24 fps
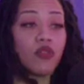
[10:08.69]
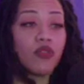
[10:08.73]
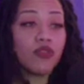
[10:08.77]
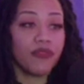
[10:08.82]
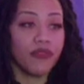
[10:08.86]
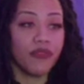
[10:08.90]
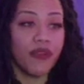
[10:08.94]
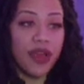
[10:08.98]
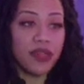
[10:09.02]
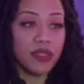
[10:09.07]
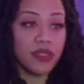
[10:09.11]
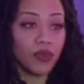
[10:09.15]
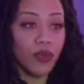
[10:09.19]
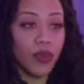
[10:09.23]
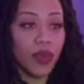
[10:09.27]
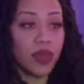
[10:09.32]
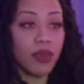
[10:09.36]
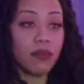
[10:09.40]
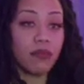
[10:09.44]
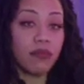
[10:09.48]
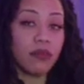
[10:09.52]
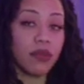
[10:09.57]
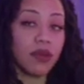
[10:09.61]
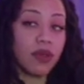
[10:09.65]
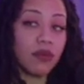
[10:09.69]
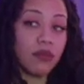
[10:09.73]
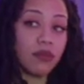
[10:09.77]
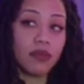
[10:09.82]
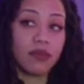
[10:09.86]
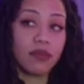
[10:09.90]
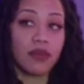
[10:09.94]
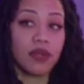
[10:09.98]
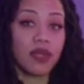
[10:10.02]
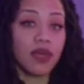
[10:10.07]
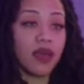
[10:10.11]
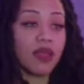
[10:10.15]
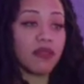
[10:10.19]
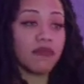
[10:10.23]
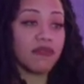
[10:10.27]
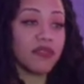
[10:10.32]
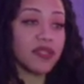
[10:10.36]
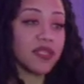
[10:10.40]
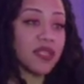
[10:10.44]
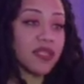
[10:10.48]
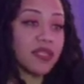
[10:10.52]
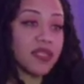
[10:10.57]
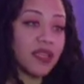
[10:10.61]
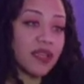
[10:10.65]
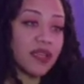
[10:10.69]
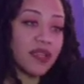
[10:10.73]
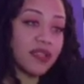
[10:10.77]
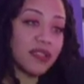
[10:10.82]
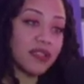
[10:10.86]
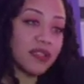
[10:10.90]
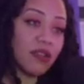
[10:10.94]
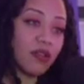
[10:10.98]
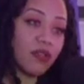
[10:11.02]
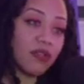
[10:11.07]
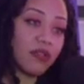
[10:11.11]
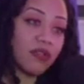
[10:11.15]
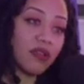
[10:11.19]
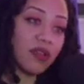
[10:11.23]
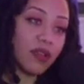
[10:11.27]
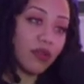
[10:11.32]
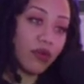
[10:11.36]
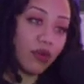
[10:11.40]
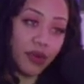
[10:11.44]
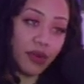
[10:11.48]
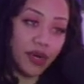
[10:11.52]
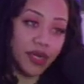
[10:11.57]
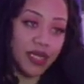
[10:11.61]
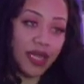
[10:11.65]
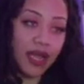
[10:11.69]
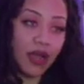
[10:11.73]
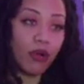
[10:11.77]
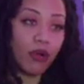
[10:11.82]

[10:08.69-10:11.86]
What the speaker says: fast with him, but we were together for 6 years, so it all worked out.